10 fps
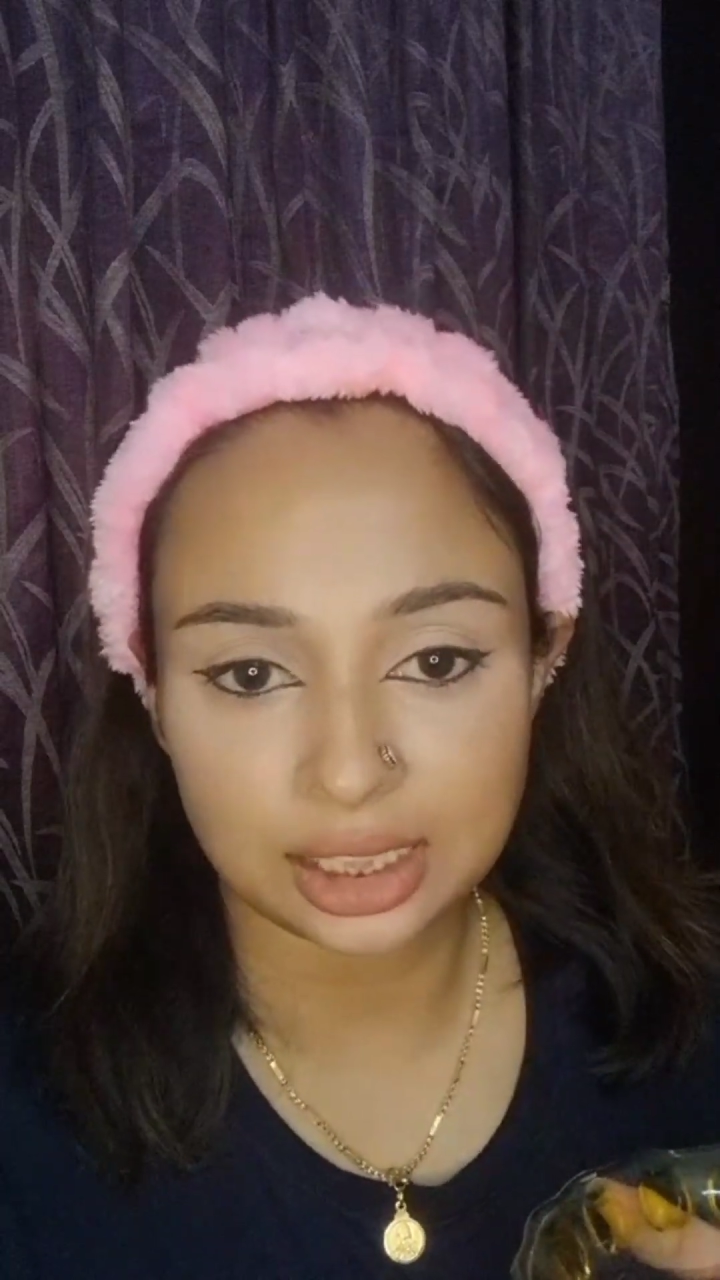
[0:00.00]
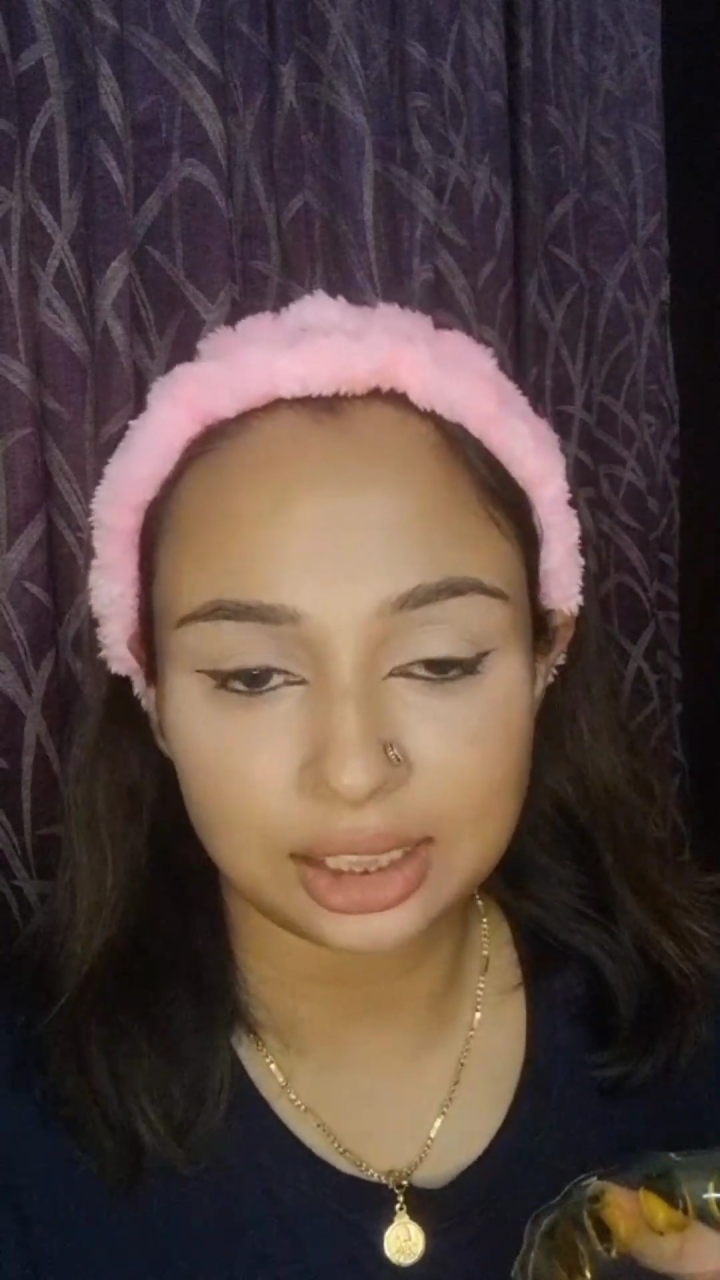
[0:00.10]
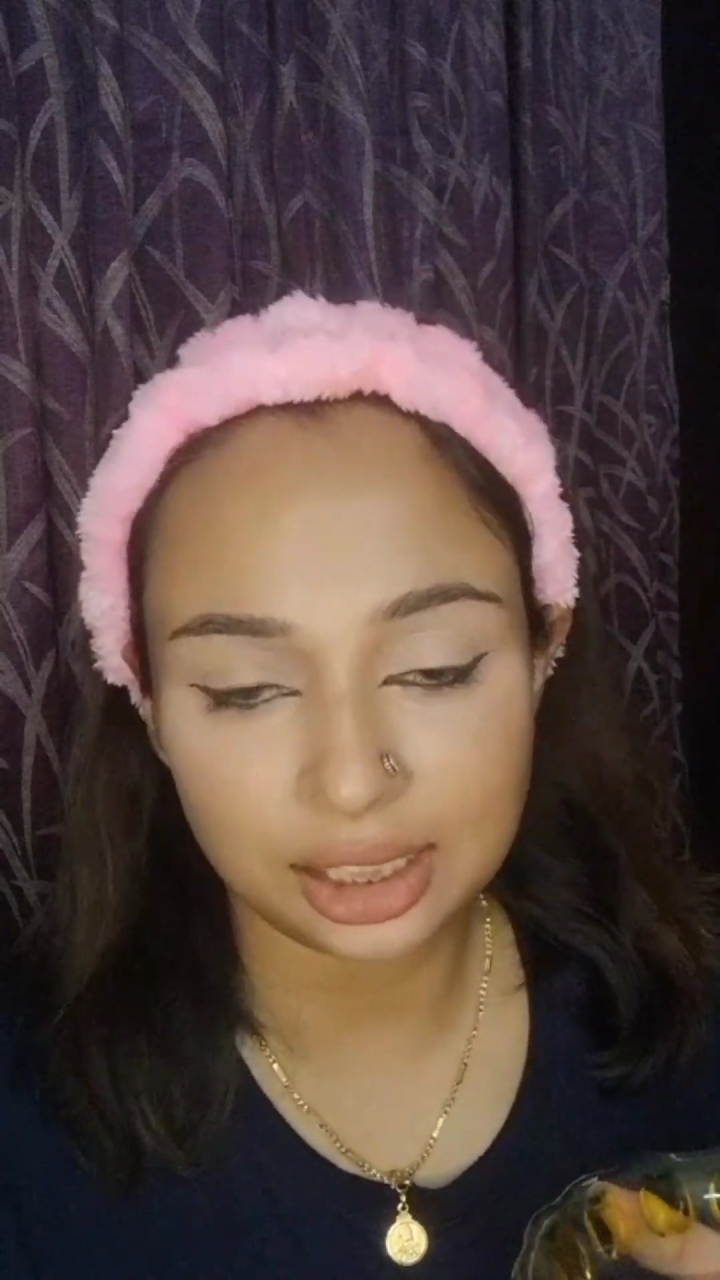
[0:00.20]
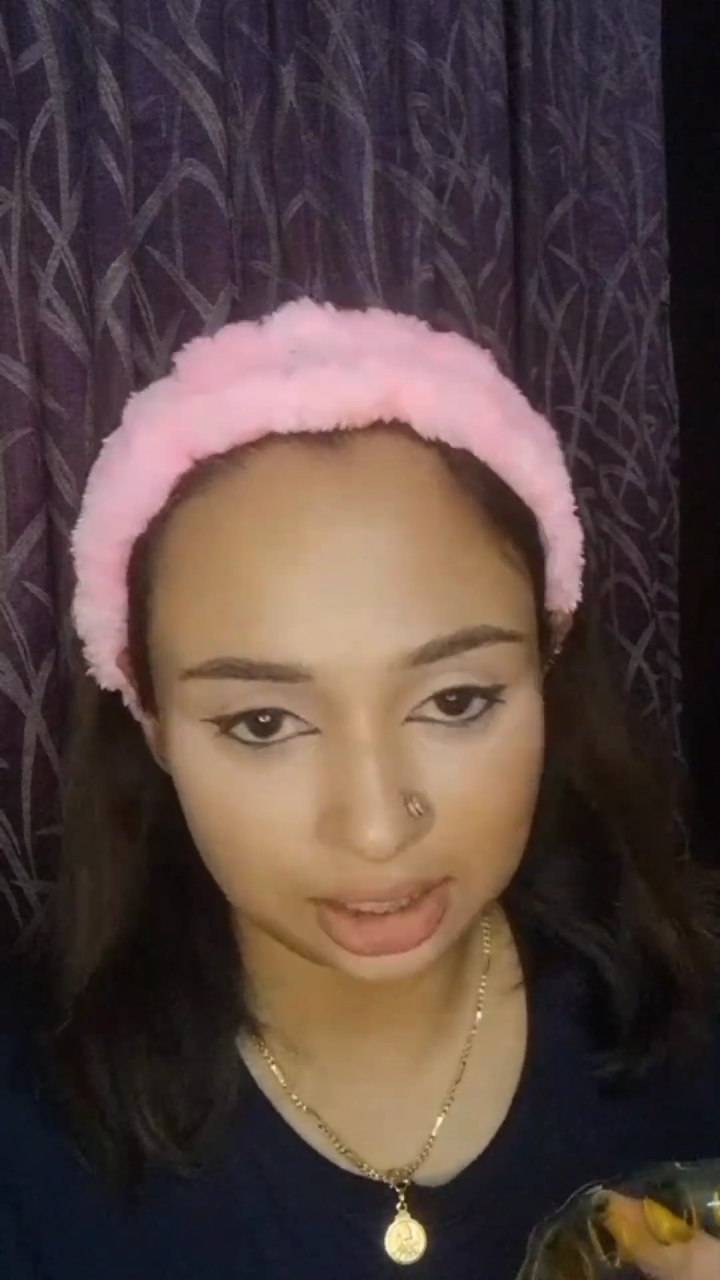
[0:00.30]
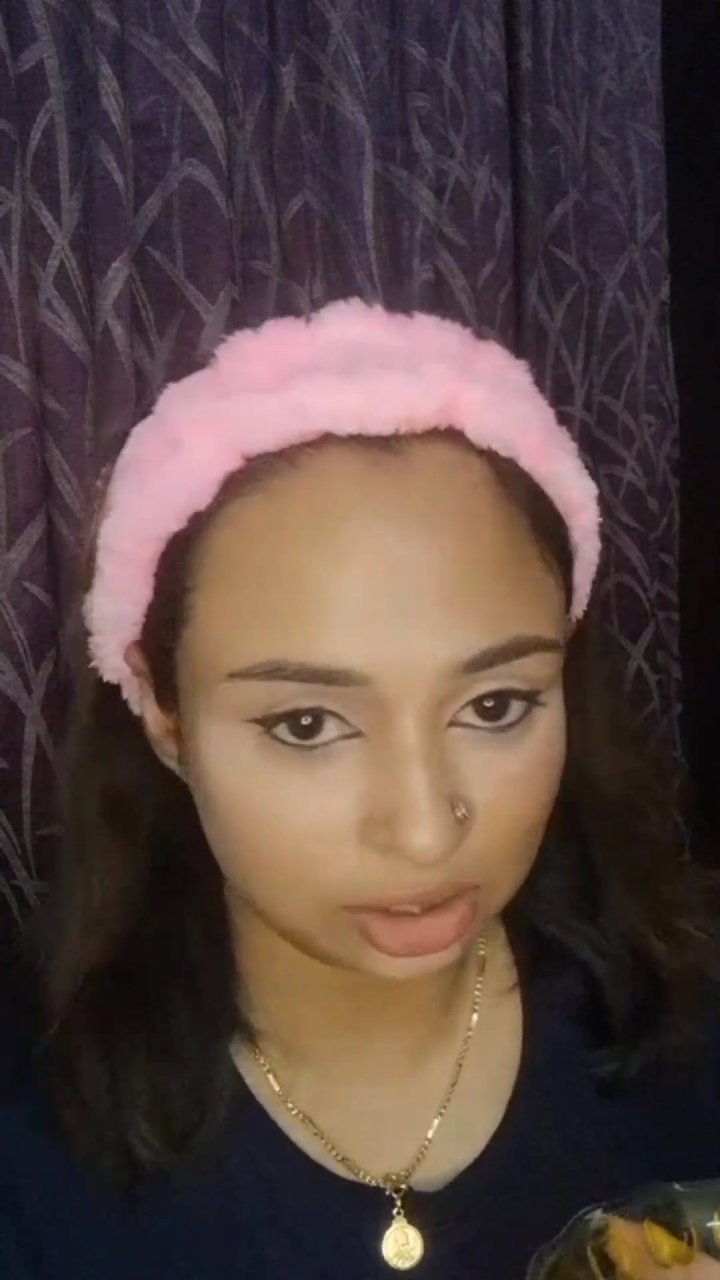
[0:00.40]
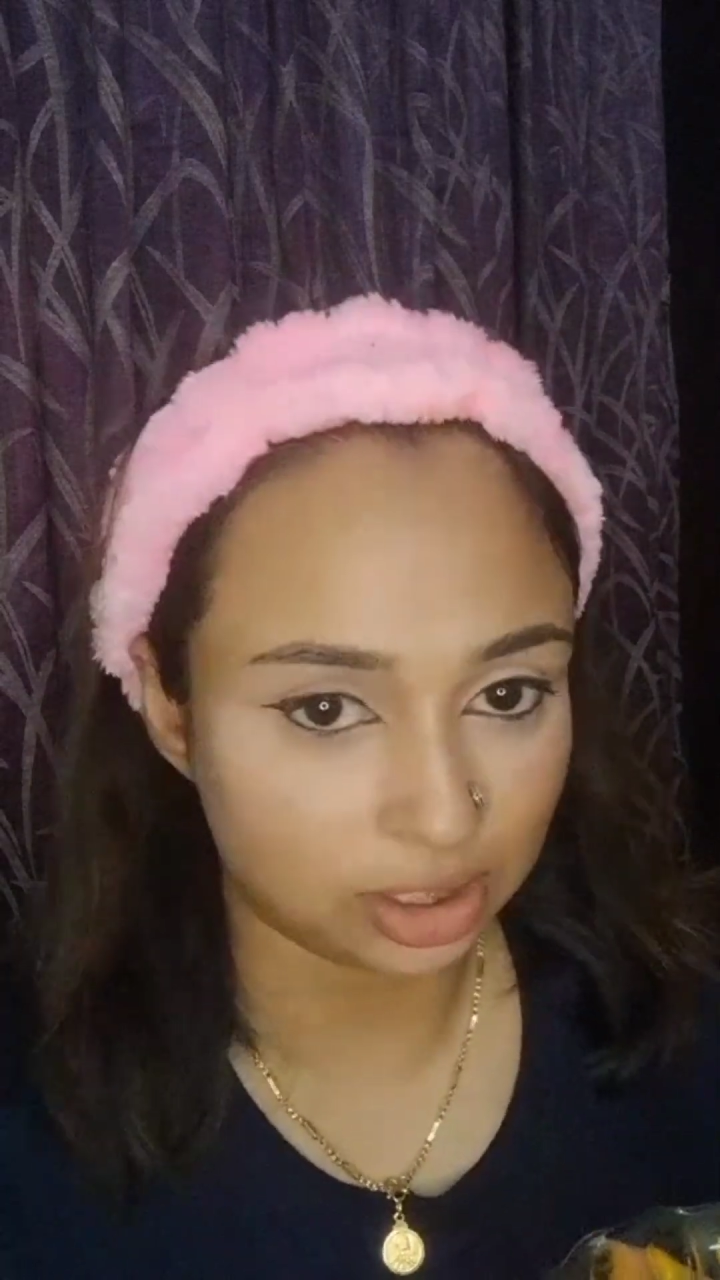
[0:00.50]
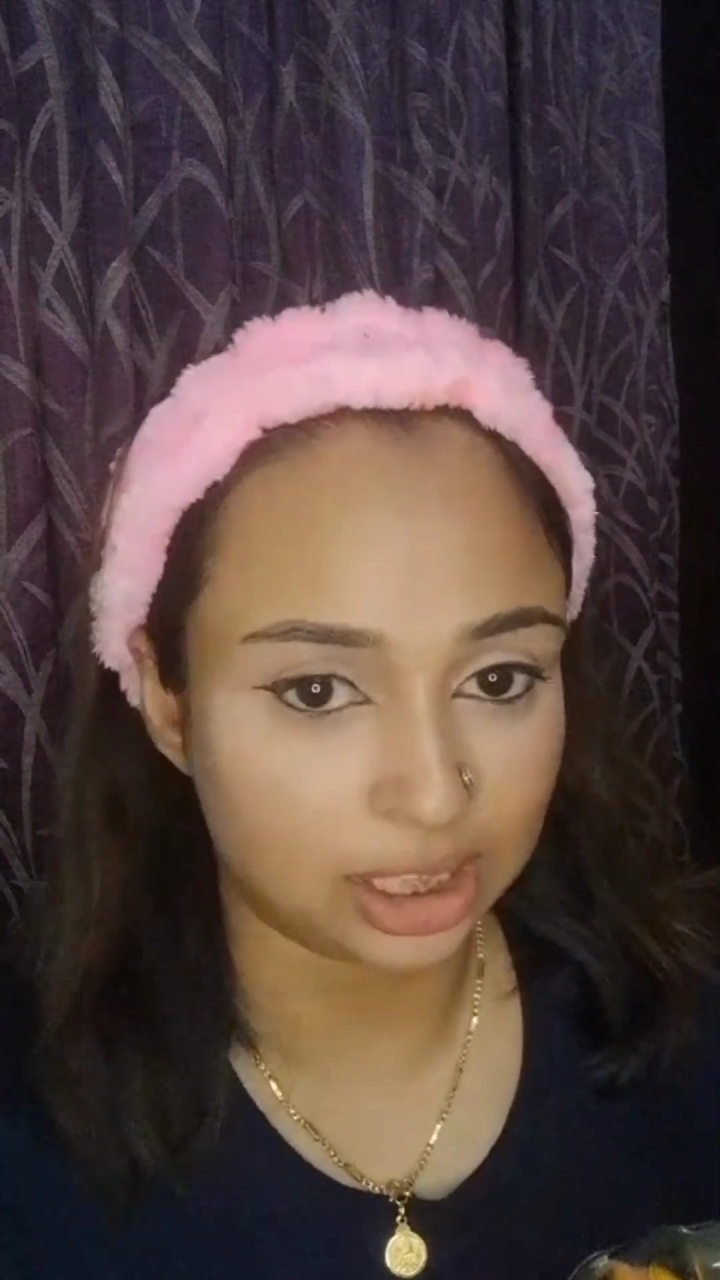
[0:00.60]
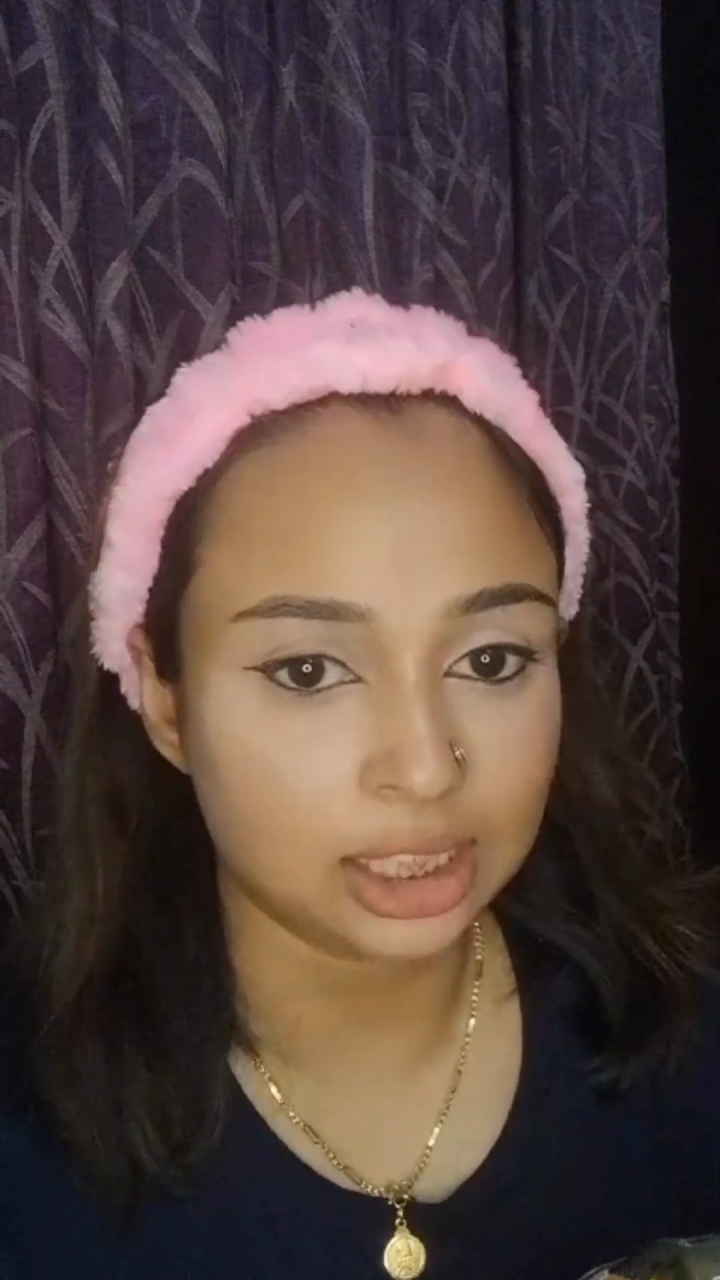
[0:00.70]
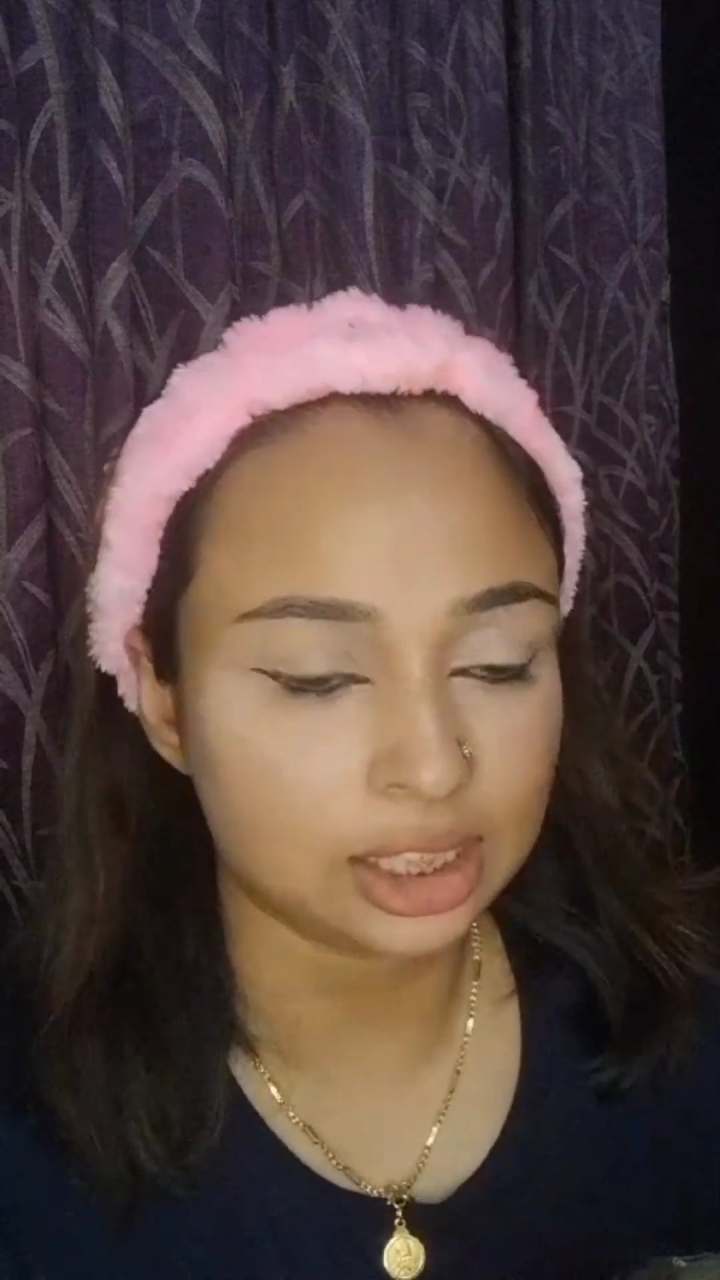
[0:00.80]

glycerin,